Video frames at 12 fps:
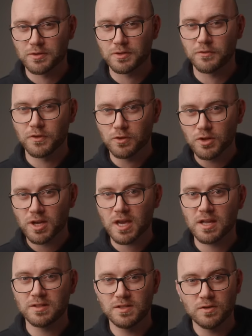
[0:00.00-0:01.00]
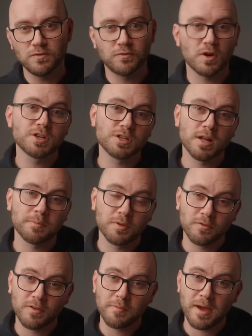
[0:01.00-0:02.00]
So if you're looking to freshen up
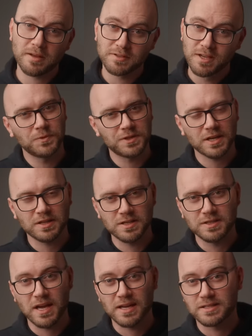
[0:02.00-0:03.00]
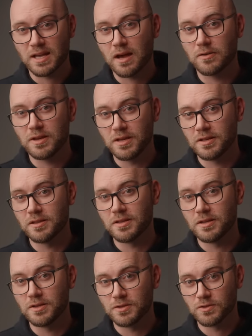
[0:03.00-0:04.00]
your V-mounts, check these guys out in
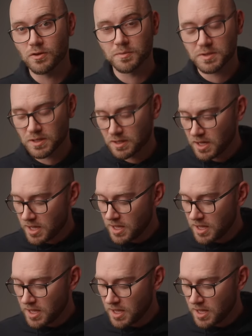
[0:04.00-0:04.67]
the description.